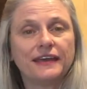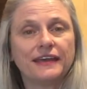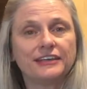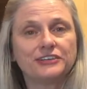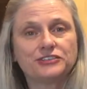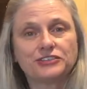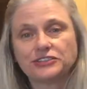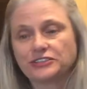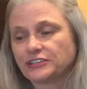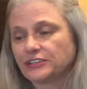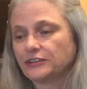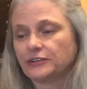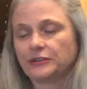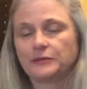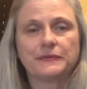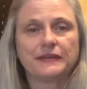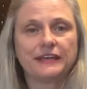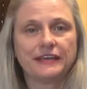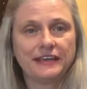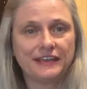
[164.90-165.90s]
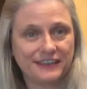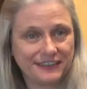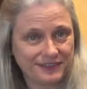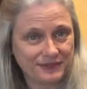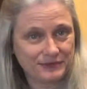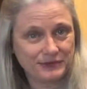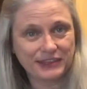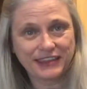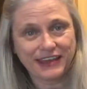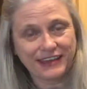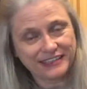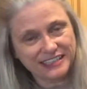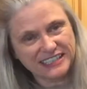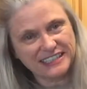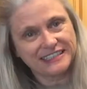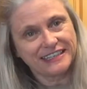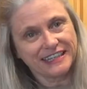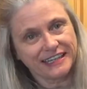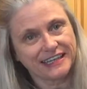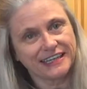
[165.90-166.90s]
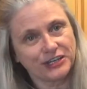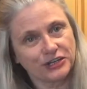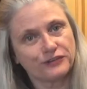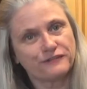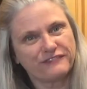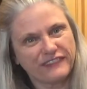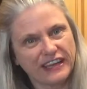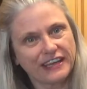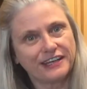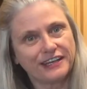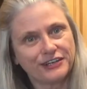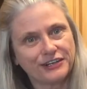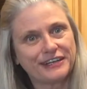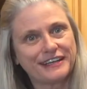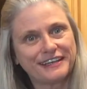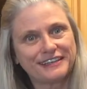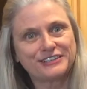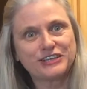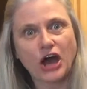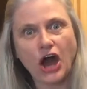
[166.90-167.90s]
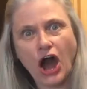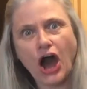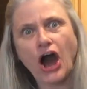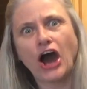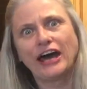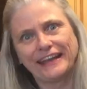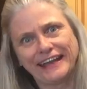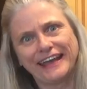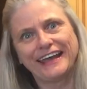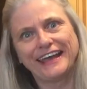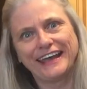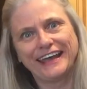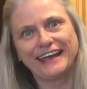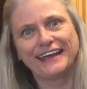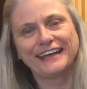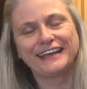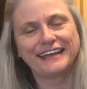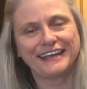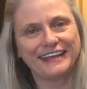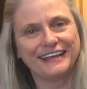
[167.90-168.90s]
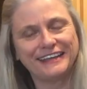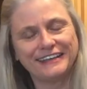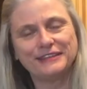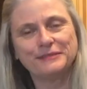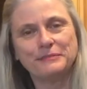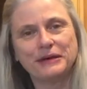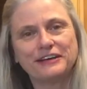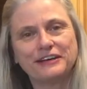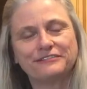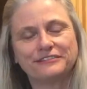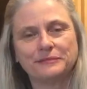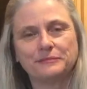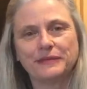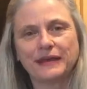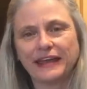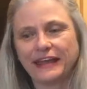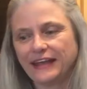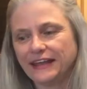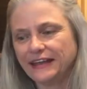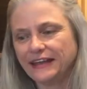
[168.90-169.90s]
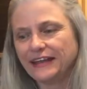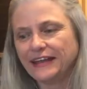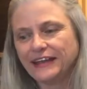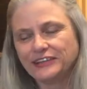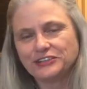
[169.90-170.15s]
is just going to be without sticking your finger into hot egg in the muffin pan.